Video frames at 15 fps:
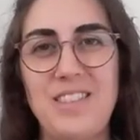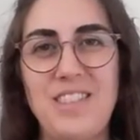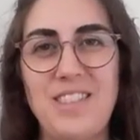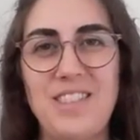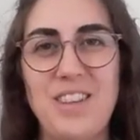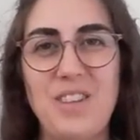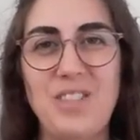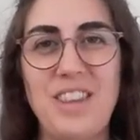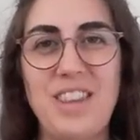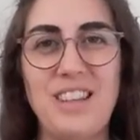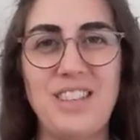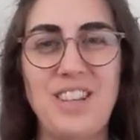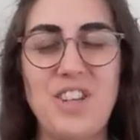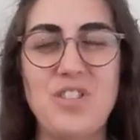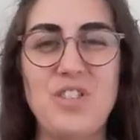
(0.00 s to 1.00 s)
Those are
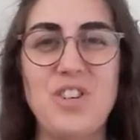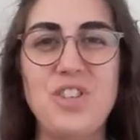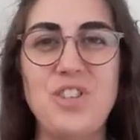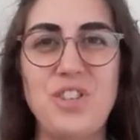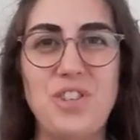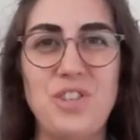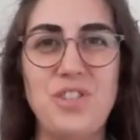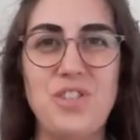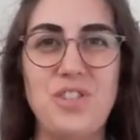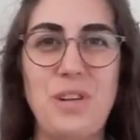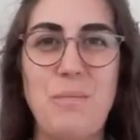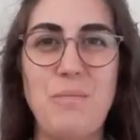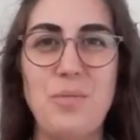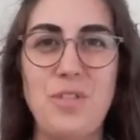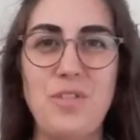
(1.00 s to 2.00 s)
things that you can do to
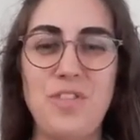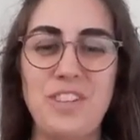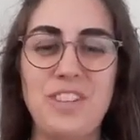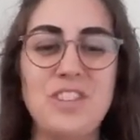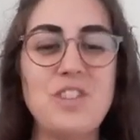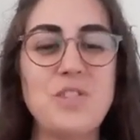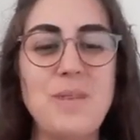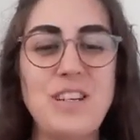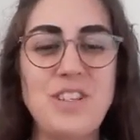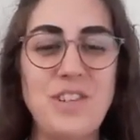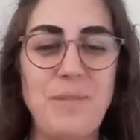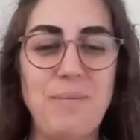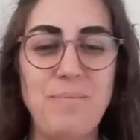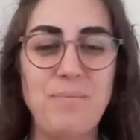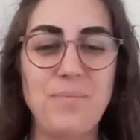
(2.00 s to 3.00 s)
improve the
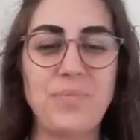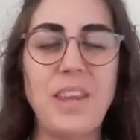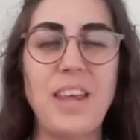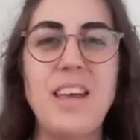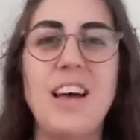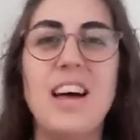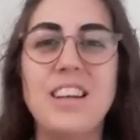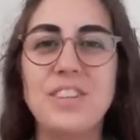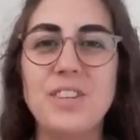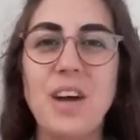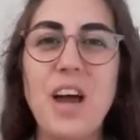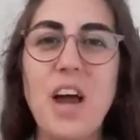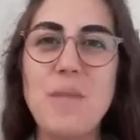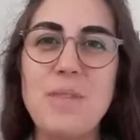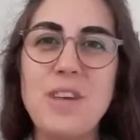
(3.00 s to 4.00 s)
situation. So I
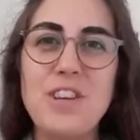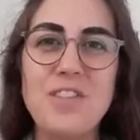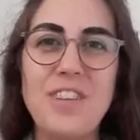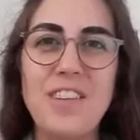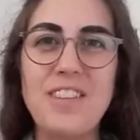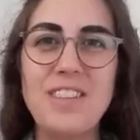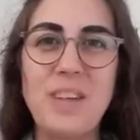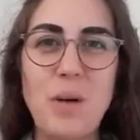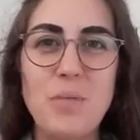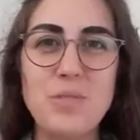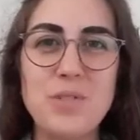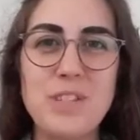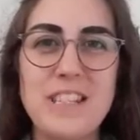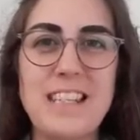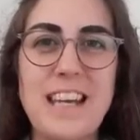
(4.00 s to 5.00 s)
hope that you found this
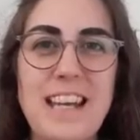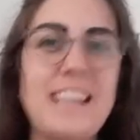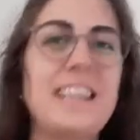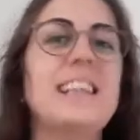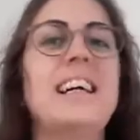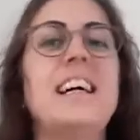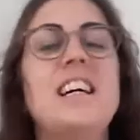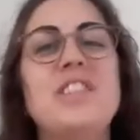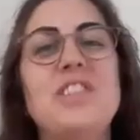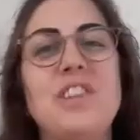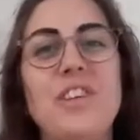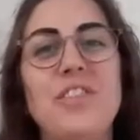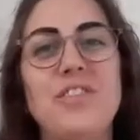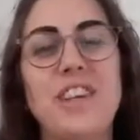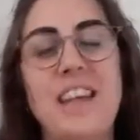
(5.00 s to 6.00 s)
helpful today.
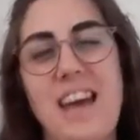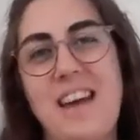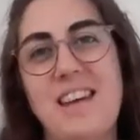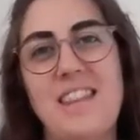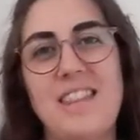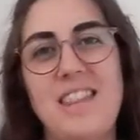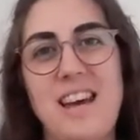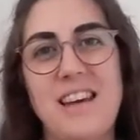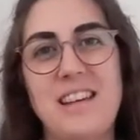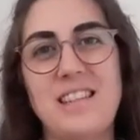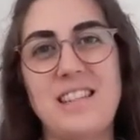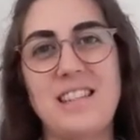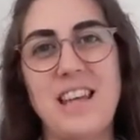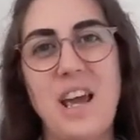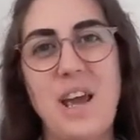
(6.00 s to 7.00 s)
Don't forget that
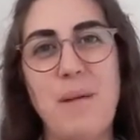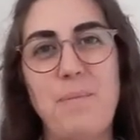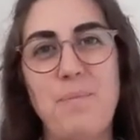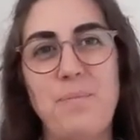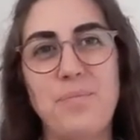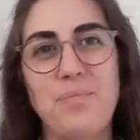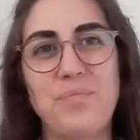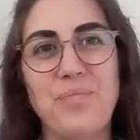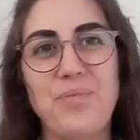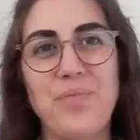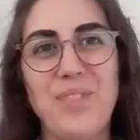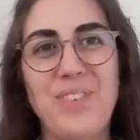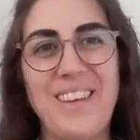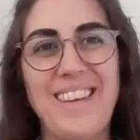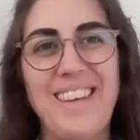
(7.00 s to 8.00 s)

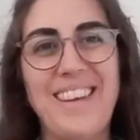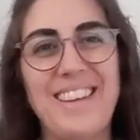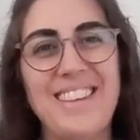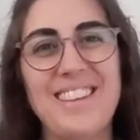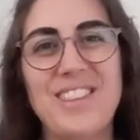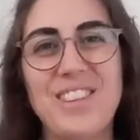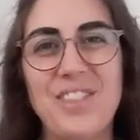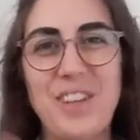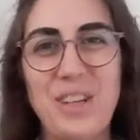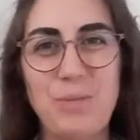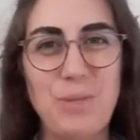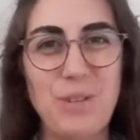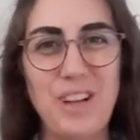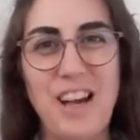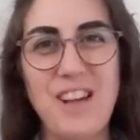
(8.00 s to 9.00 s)
this is a
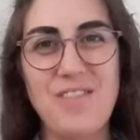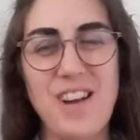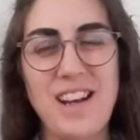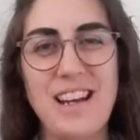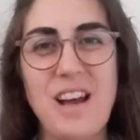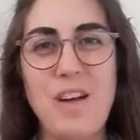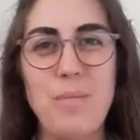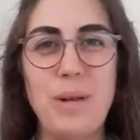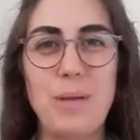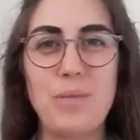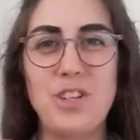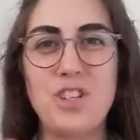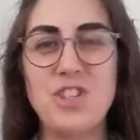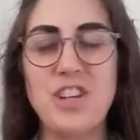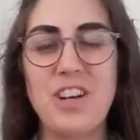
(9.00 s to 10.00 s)
Facebook Live right now, but I'm
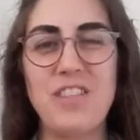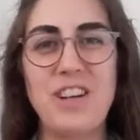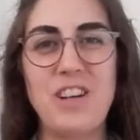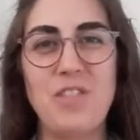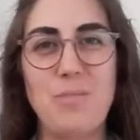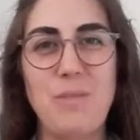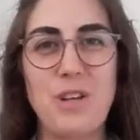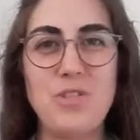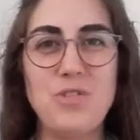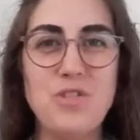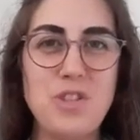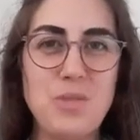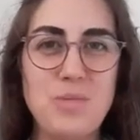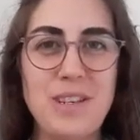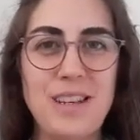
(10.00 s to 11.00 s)
going to share it on my
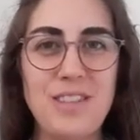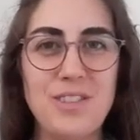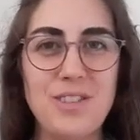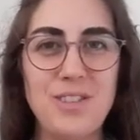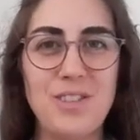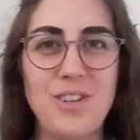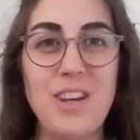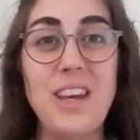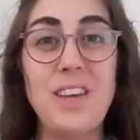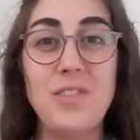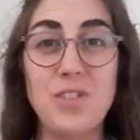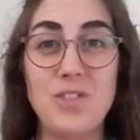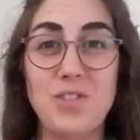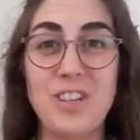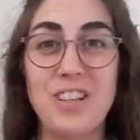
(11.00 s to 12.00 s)
YouTube channel. So if
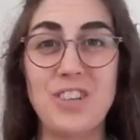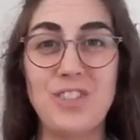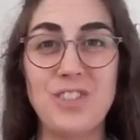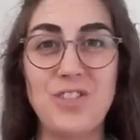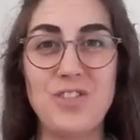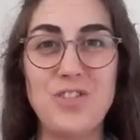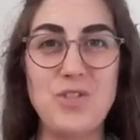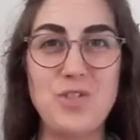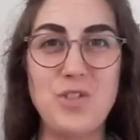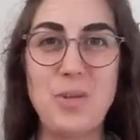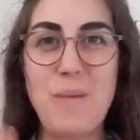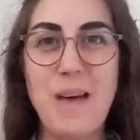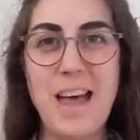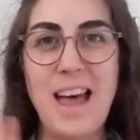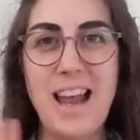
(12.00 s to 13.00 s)
you're joining us on
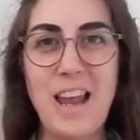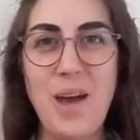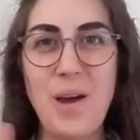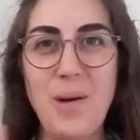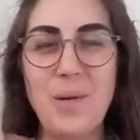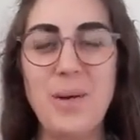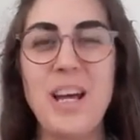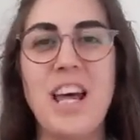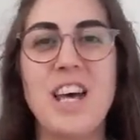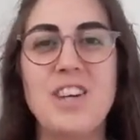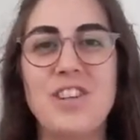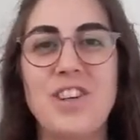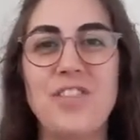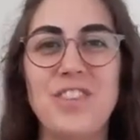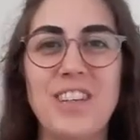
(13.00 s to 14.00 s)
YouTube, hello!
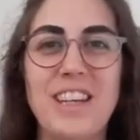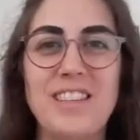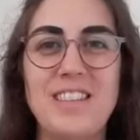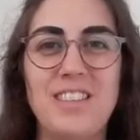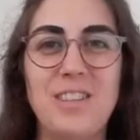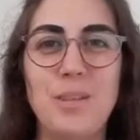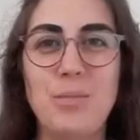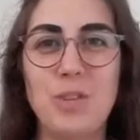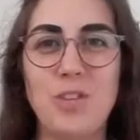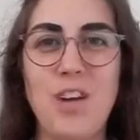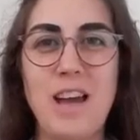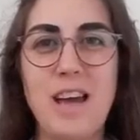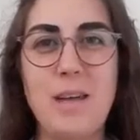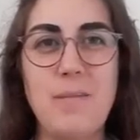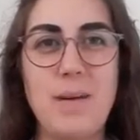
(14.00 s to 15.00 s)
Don't forget to
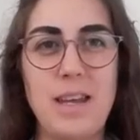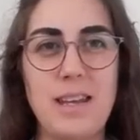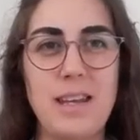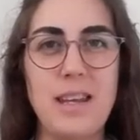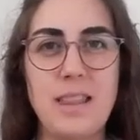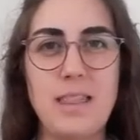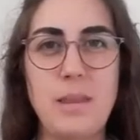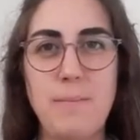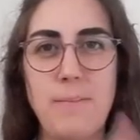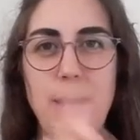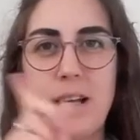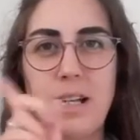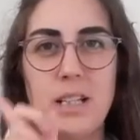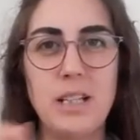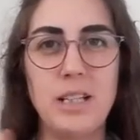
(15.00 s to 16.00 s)
subscribe and hit the
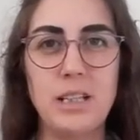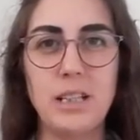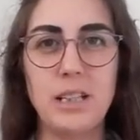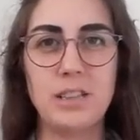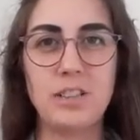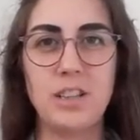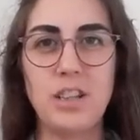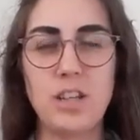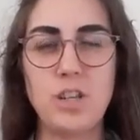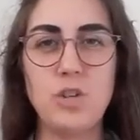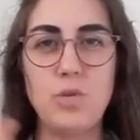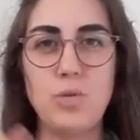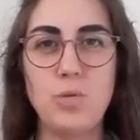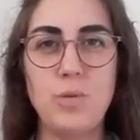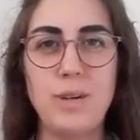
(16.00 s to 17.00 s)
bell so that
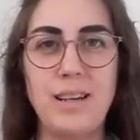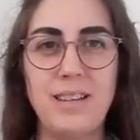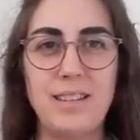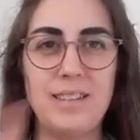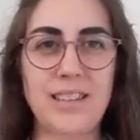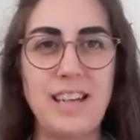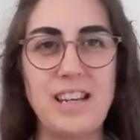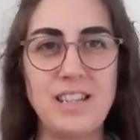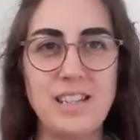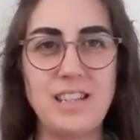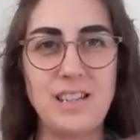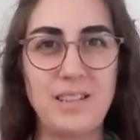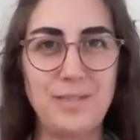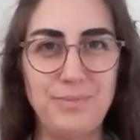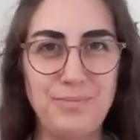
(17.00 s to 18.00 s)
you always get
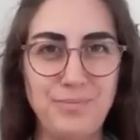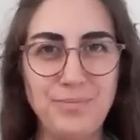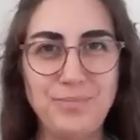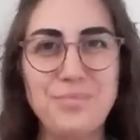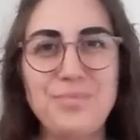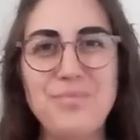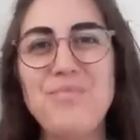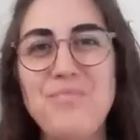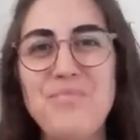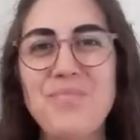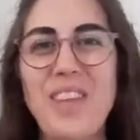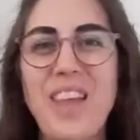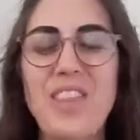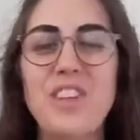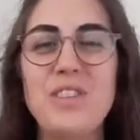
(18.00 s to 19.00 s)

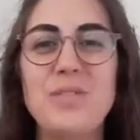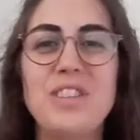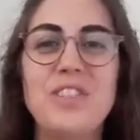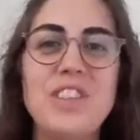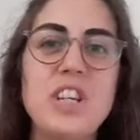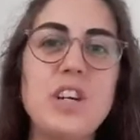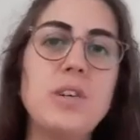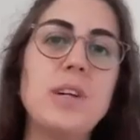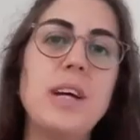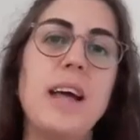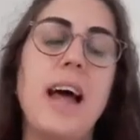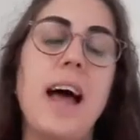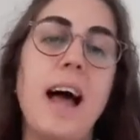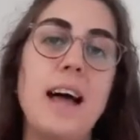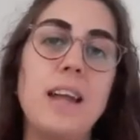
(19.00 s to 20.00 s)
the newest video.
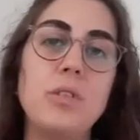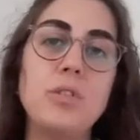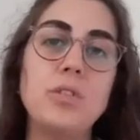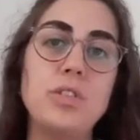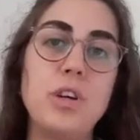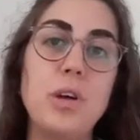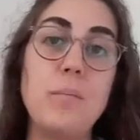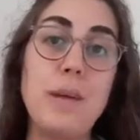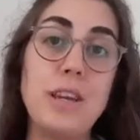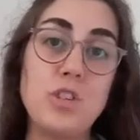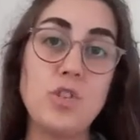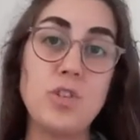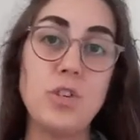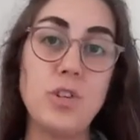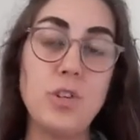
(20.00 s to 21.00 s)
And also make
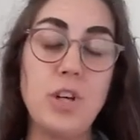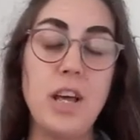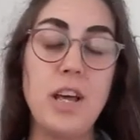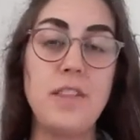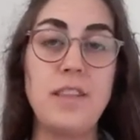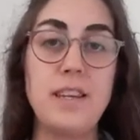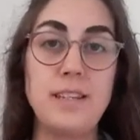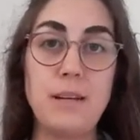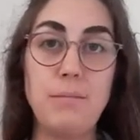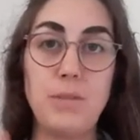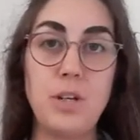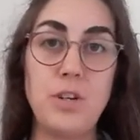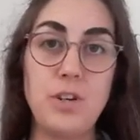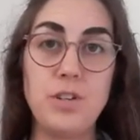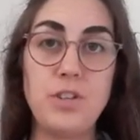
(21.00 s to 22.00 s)
sure that down
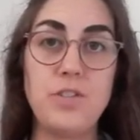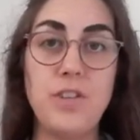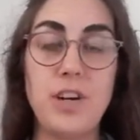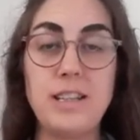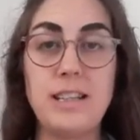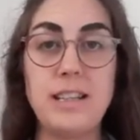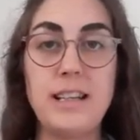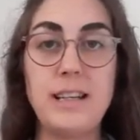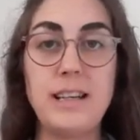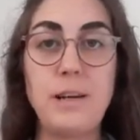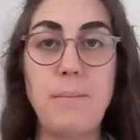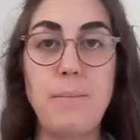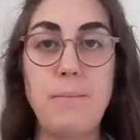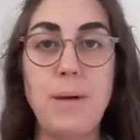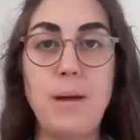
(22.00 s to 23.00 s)
below you find the link,
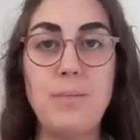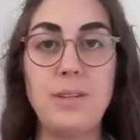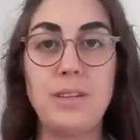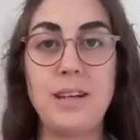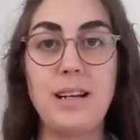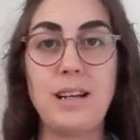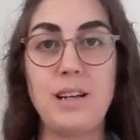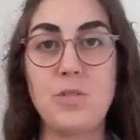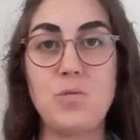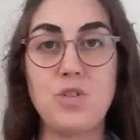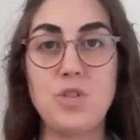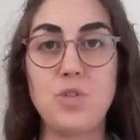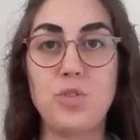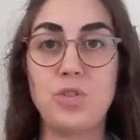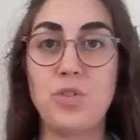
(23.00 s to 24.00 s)

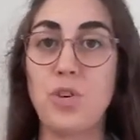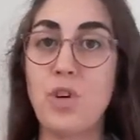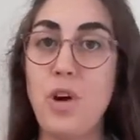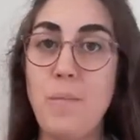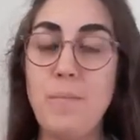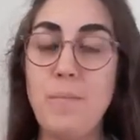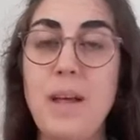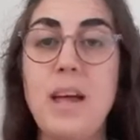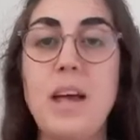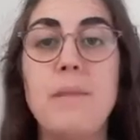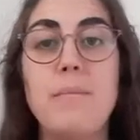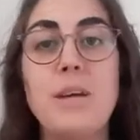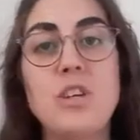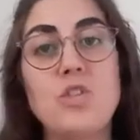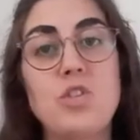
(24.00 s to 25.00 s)
babysignlanguagecourse.com.
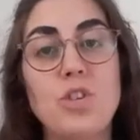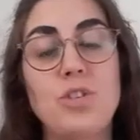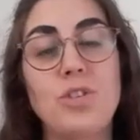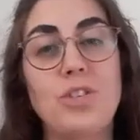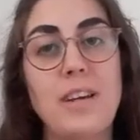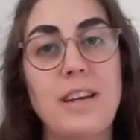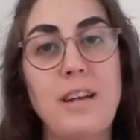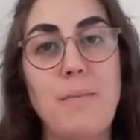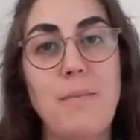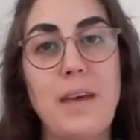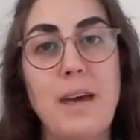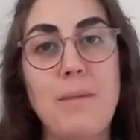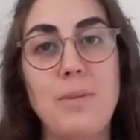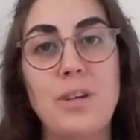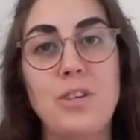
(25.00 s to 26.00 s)
Make sure you sign up
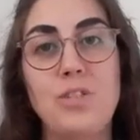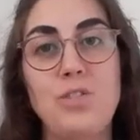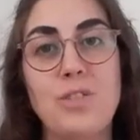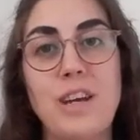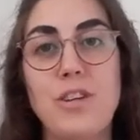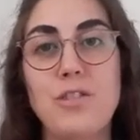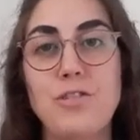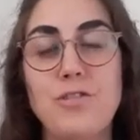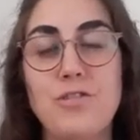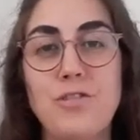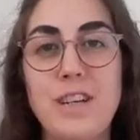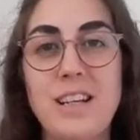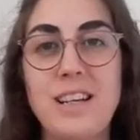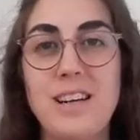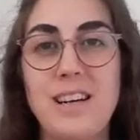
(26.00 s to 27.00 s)
there because you get your
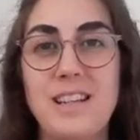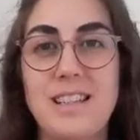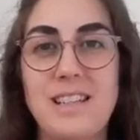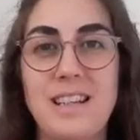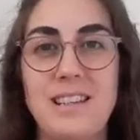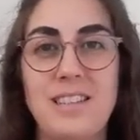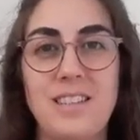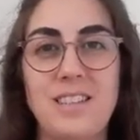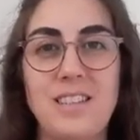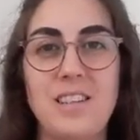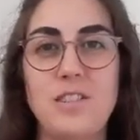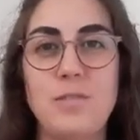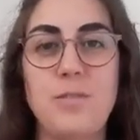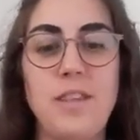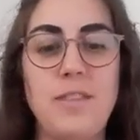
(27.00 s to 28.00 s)
free guide to getting
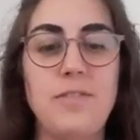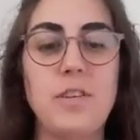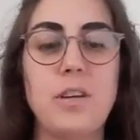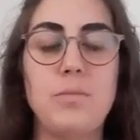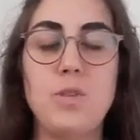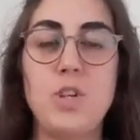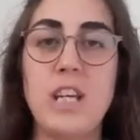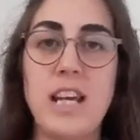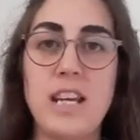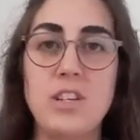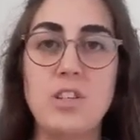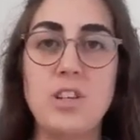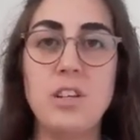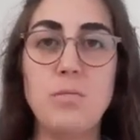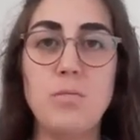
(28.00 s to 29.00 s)
started with infant
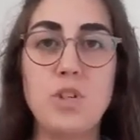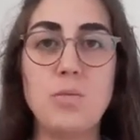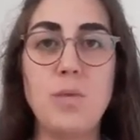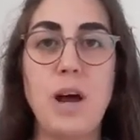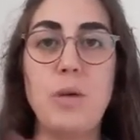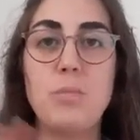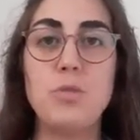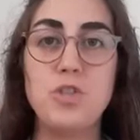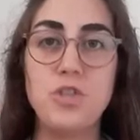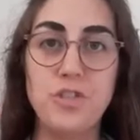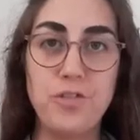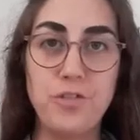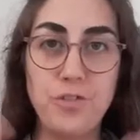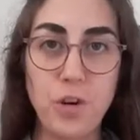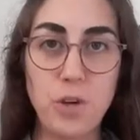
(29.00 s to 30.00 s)
communication, which will help you to
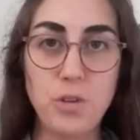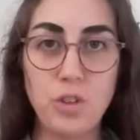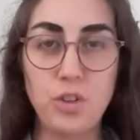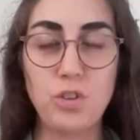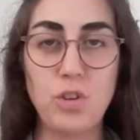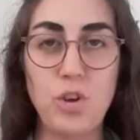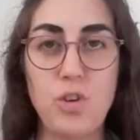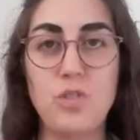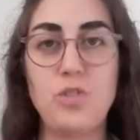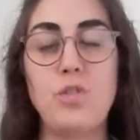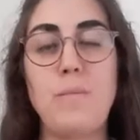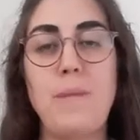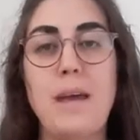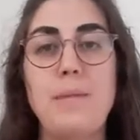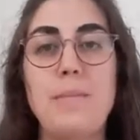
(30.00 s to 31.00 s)
focus on
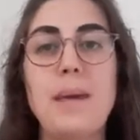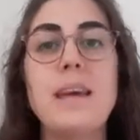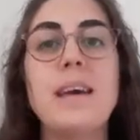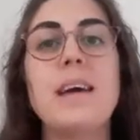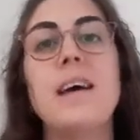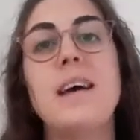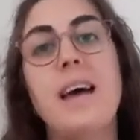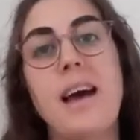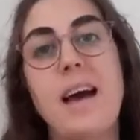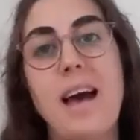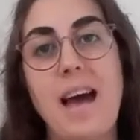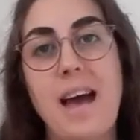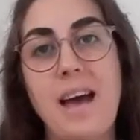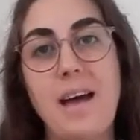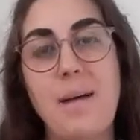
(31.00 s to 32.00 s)
your baby
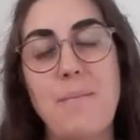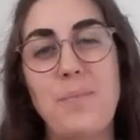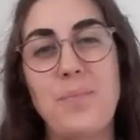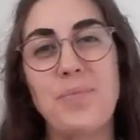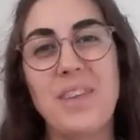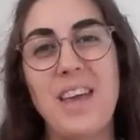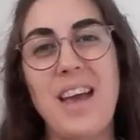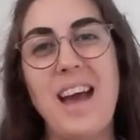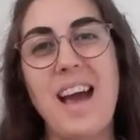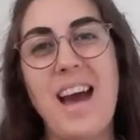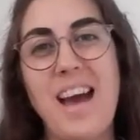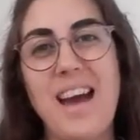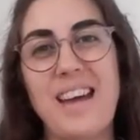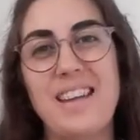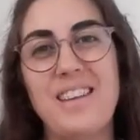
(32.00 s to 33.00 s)
and
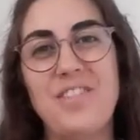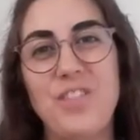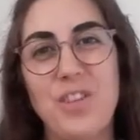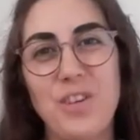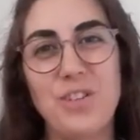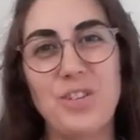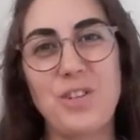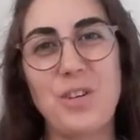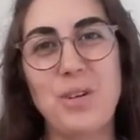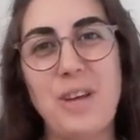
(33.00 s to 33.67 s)
focus on